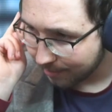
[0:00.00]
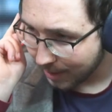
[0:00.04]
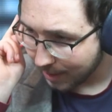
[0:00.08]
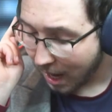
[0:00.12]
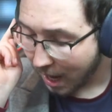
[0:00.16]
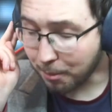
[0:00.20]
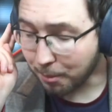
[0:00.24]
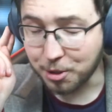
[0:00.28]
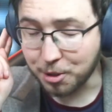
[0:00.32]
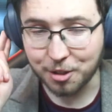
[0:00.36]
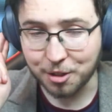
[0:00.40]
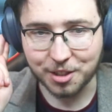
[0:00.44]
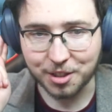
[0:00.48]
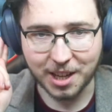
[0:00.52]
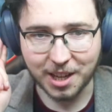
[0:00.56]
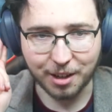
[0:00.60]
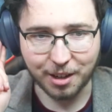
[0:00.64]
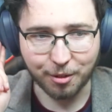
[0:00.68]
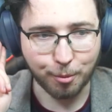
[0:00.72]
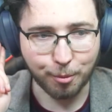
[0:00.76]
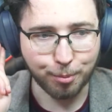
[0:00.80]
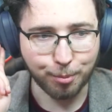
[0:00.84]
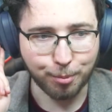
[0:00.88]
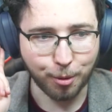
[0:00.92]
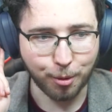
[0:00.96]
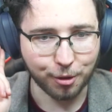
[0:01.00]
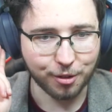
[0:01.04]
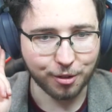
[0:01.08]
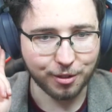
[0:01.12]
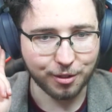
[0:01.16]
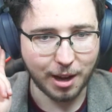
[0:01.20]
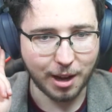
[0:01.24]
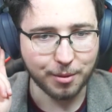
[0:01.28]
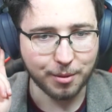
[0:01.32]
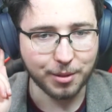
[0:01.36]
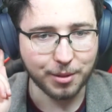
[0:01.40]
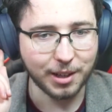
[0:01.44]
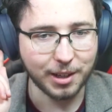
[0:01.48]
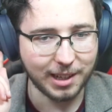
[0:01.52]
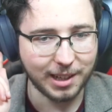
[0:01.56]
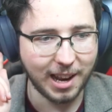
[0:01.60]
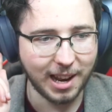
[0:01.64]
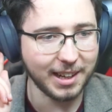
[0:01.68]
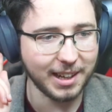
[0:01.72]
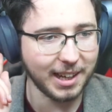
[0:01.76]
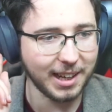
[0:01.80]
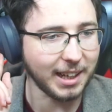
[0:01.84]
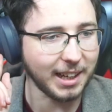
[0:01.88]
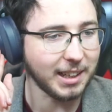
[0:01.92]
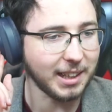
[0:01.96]
I'm just getting reports now that
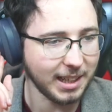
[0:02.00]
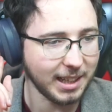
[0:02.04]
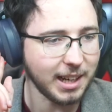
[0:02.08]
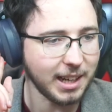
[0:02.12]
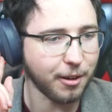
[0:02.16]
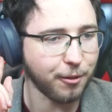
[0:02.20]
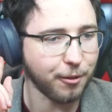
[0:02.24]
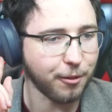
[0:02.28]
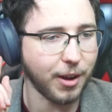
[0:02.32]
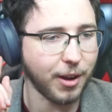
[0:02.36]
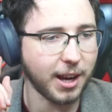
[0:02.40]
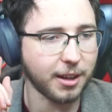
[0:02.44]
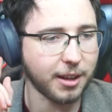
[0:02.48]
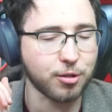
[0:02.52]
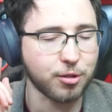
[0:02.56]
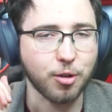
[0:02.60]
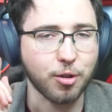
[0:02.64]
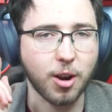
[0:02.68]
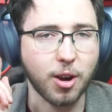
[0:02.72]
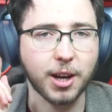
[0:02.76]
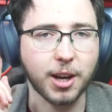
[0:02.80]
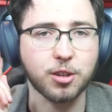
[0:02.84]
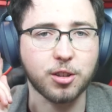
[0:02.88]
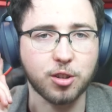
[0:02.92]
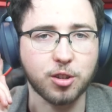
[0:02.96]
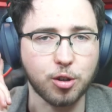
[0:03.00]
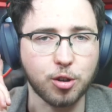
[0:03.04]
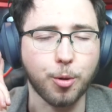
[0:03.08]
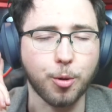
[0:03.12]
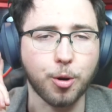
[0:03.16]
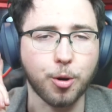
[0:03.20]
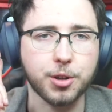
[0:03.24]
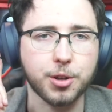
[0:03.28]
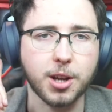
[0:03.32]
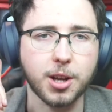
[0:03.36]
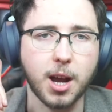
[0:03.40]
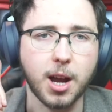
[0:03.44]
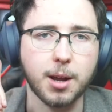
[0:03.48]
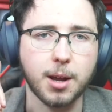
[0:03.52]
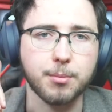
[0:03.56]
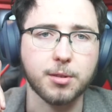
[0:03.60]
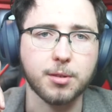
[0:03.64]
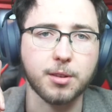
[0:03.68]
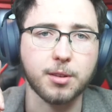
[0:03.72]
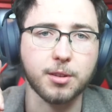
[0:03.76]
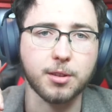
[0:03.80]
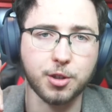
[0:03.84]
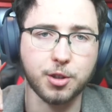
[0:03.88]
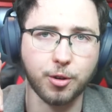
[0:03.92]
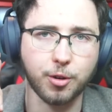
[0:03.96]
lightning did in fact strike two more
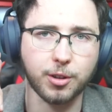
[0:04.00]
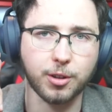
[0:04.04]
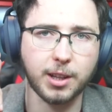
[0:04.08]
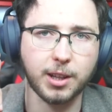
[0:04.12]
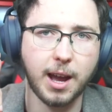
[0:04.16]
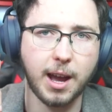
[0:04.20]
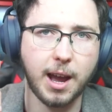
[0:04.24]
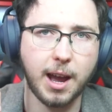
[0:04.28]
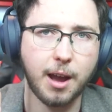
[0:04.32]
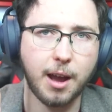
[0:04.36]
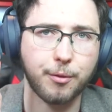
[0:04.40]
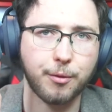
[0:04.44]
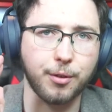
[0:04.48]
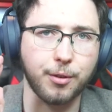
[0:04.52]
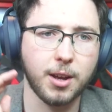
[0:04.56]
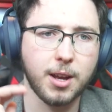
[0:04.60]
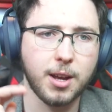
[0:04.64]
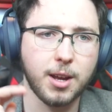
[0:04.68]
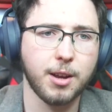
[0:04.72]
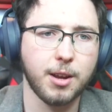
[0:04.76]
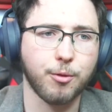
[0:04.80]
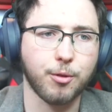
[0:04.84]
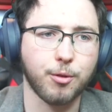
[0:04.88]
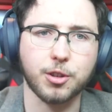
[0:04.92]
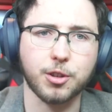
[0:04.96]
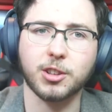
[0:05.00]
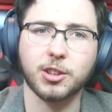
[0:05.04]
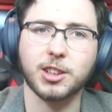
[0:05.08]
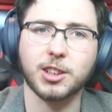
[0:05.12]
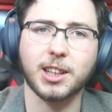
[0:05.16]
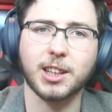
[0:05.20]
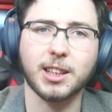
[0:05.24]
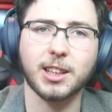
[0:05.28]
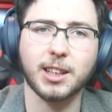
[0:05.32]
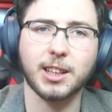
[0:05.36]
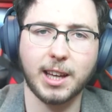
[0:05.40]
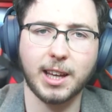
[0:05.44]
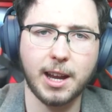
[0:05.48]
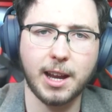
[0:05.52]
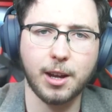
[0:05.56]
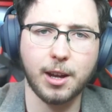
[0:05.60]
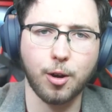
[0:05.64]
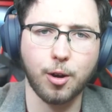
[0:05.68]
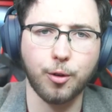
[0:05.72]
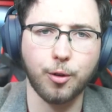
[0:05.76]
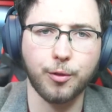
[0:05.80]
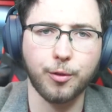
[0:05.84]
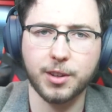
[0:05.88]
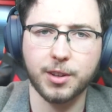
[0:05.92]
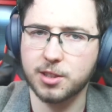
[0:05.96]
times during the half, resulting in the
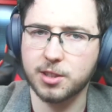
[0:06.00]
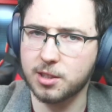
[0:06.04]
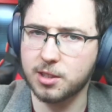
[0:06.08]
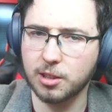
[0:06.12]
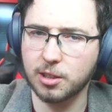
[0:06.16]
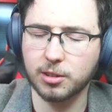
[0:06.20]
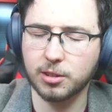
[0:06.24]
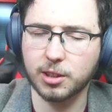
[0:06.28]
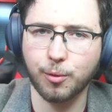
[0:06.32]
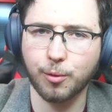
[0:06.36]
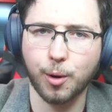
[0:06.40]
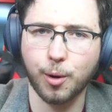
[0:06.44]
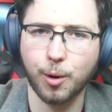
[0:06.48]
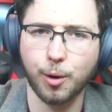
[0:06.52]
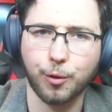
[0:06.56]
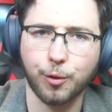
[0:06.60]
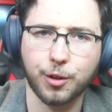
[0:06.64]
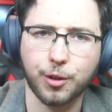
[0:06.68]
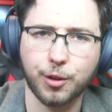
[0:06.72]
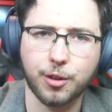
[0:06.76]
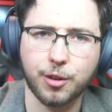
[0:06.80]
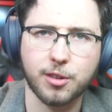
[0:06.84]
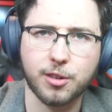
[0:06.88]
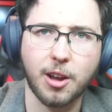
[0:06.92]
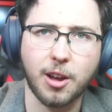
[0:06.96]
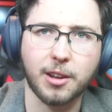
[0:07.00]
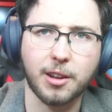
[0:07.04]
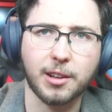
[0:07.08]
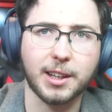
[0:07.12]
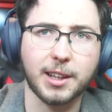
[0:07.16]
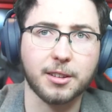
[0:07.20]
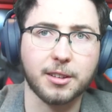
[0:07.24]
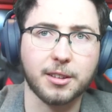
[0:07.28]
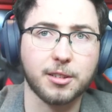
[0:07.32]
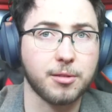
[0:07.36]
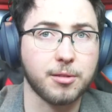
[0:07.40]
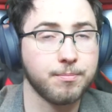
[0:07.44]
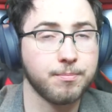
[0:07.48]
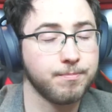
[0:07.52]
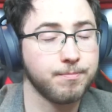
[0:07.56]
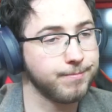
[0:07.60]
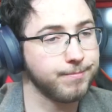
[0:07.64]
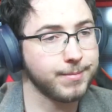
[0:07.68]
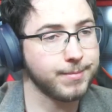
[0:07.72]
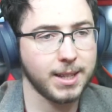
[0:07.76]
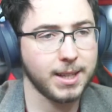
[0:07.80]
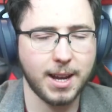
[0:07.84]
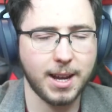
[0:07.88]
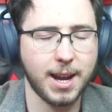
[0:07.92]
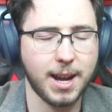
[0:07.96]
KO of a stilty runner for the Snotlings.
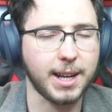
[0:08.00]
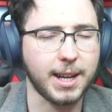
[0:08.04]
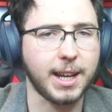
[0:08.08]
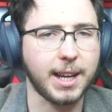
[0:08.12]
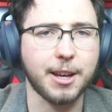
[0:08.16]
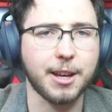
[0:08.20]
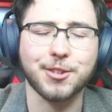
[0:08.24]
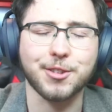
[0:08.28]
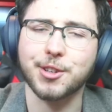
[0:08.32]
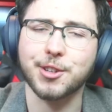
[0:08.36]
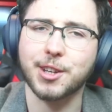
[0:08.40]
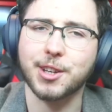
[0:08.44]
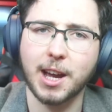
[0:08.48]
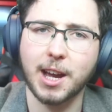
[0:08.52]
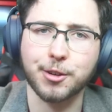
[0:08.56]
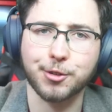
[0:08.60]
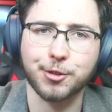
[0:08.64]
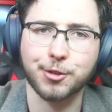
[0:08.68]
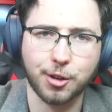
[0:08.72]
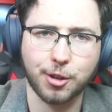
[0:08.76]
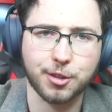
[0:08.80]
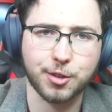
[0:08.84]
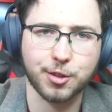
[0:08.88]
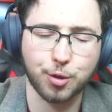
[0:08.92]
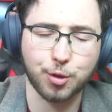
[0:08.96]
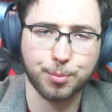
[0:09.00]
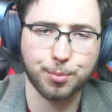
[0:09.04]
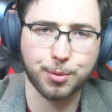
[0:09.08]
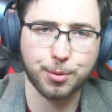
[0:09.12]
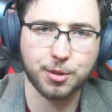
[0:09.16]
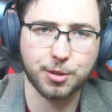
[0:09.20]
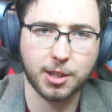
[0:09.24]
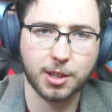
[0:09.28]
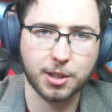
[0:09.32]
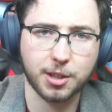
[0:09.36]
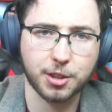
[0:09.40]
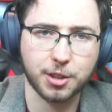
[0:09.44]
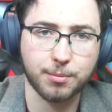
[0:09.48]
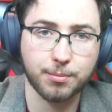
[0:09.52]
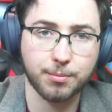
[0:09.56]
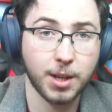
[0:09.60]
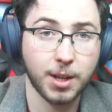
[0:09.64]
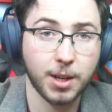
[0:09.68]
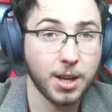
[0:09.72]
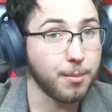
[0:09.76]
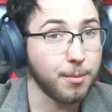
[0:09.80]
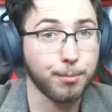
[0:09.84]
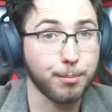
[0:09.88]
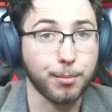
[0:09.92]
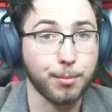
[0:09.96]
I guess you can't trust superstition,
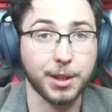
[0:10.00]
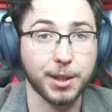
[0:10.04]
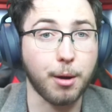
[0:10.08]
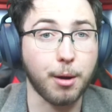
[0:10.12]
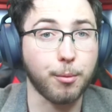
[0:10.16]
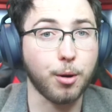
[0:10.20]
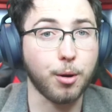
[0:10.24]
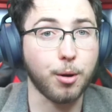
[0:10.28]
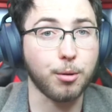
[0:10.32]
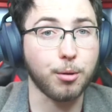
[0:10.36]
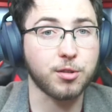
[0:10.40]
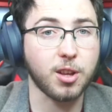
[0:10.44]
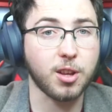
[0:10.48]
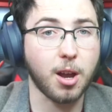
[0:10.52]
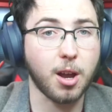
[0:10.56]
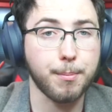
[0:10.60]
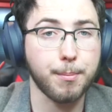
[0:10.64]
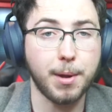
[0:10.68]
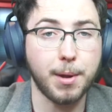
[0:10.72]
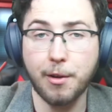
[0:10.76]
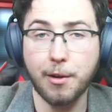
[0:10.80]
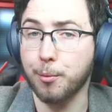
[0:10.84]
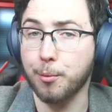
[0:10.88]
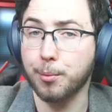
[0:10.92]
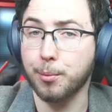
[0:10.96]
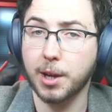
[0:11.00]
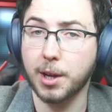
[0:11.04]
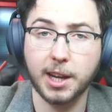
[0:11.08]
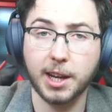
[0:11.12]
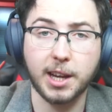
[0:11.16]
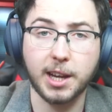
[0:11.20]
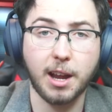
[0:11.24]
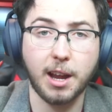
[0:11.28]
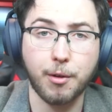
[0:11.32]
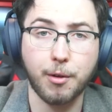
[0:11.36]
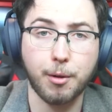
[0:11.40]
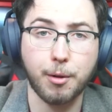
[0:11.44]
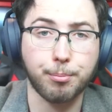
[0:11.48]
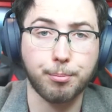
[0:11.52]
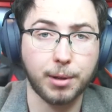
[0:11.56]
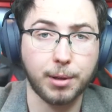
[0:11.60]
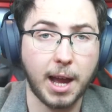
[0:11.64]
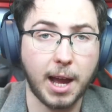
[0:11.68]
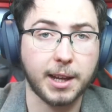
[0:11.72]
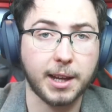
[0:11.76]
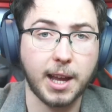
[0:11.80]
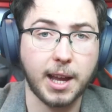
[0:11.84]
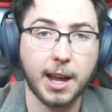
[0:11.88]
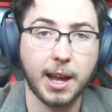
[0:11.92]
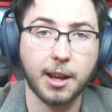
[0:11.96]
but that won't stop me from kicking every
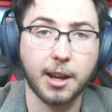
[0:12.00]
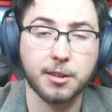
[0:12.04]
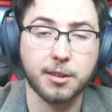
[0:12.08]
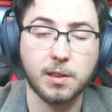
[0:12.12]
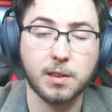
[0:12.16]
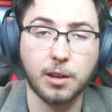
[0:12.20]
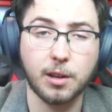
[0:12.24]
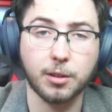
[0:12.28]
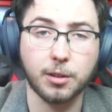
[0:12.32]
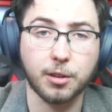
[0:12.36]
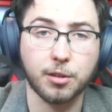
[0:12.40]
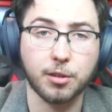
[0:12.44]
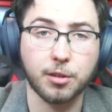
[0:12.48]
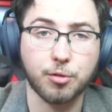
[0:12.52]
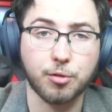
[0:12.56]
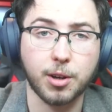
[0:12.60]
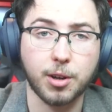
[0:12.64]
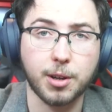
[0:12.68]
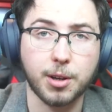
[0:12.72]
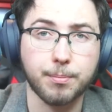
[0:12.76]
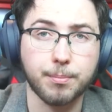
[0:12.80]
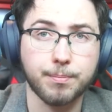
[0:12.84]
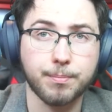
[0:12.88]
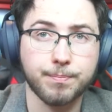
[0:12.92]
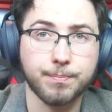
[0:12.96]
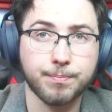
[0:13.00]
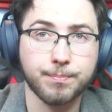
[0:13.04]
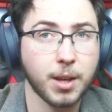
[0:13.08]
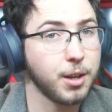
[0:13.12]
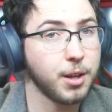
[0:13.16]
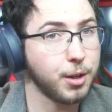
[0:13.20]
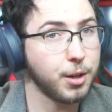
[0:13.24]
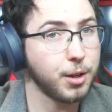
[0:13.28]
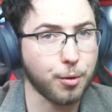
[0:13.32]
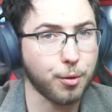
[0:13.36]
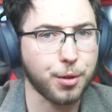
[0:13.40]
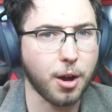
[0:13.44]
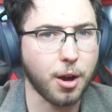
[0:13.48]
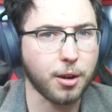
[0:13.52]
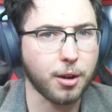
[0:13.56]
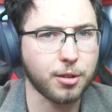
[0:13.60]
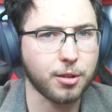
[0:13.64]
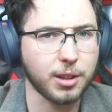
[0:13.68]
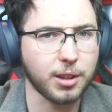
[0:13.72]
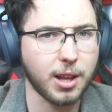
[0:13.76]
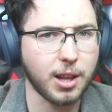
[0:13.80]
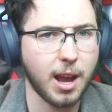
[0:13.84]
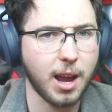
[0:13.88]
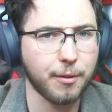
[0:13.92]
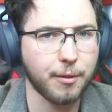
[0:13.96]
black cat I see on the street. Your thoughts
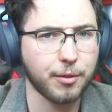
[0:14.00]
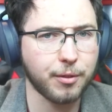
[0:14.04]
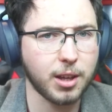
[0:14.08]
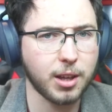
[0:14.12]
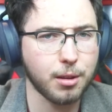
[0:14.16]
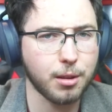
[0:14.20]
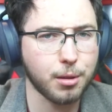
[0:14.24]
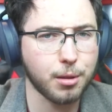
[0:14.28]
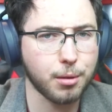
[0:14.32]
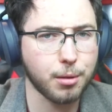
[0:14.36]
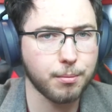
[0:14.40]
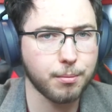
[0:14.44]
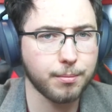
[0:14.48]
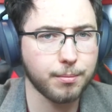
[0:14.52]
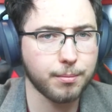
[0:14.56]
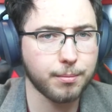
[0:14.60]
on the half, Keith?